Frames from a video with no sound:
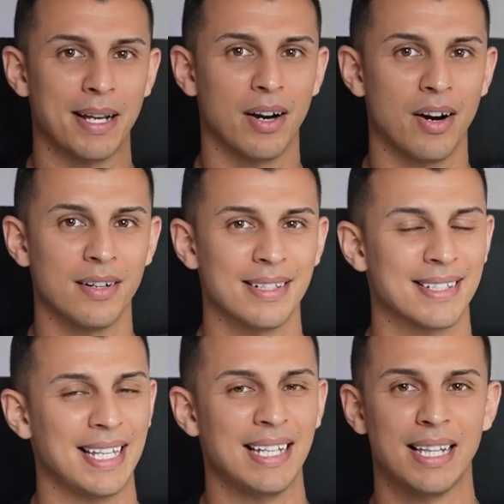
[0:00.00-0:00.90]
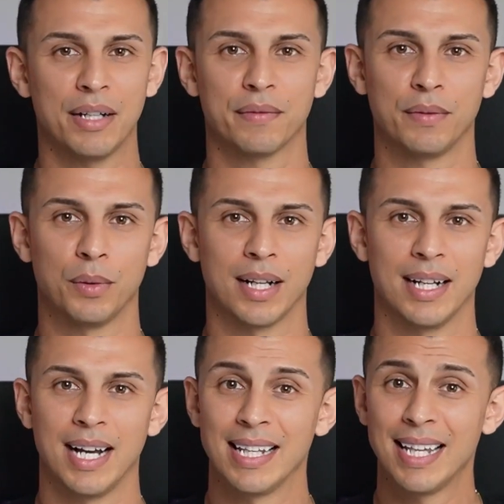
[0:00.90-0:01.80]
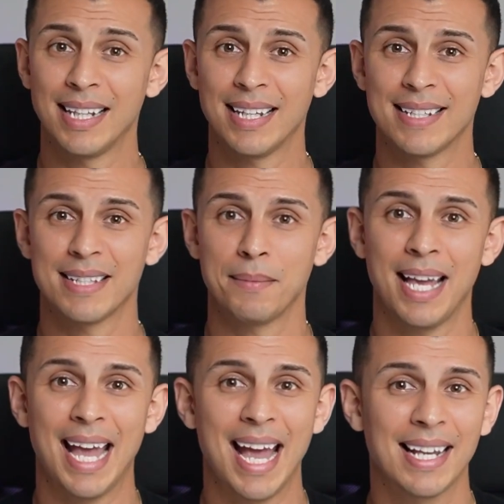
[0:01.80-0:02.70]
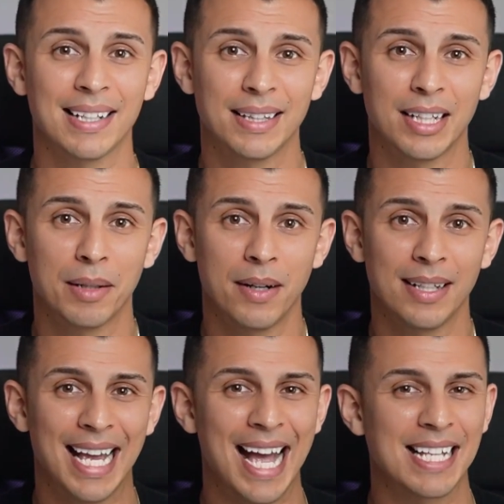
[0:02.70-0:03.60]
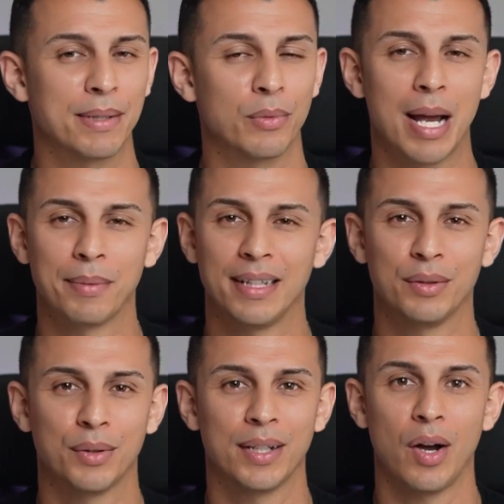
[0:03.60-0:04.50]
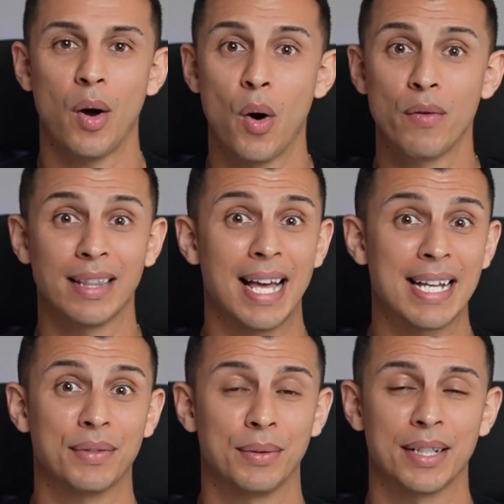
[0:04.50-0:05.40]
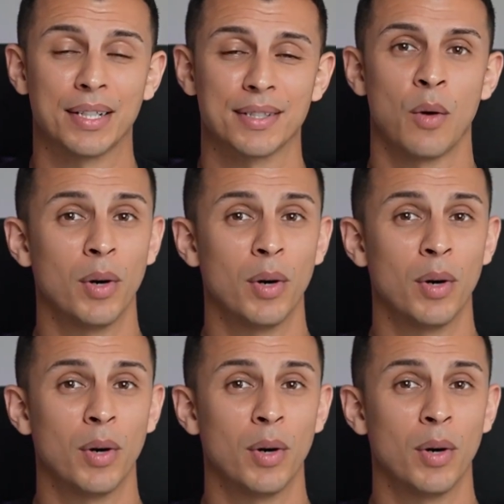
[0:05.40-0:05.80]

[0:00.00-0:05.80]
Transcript: heart, St. Cloud, Florida. A lot like Kissimmee and Clermont, it has been rapidly growing over the last few years.